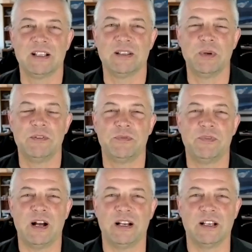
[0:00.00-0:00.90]
We've
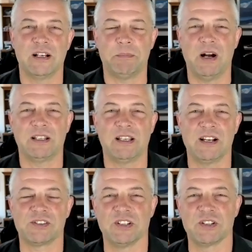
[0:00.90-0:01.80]
done a
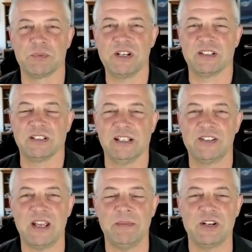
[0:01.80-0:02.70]
podcast on this recently.
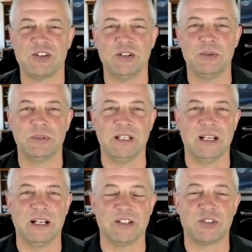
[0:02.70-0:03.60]
Same issue. The
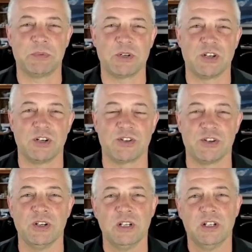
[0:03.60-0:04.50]

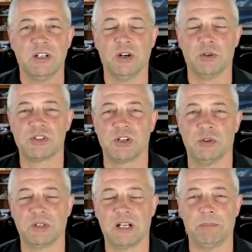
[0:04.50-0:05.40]
supercharger nose
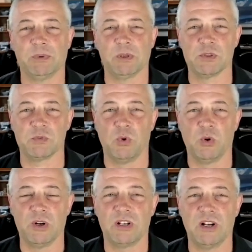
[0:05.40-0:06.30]
cone coupler was
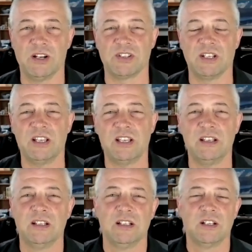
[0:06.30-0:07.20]
worn, causing
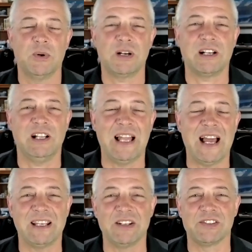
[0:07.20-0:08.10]
quite a
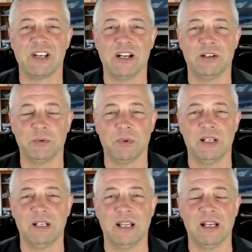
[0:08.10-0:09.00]
clacking sound
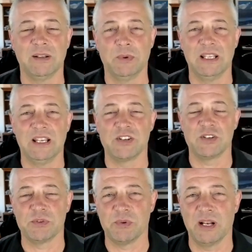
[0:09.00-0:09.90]
when the
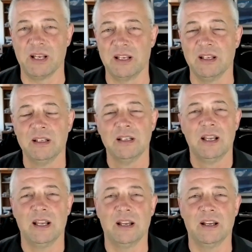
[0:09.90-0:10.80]
engine was running,
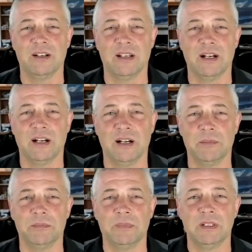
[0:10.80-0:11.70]
and
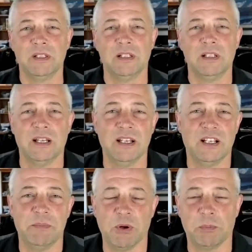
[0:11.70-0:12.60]
it needed
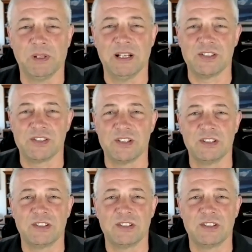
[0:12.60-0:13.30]
to be replaced.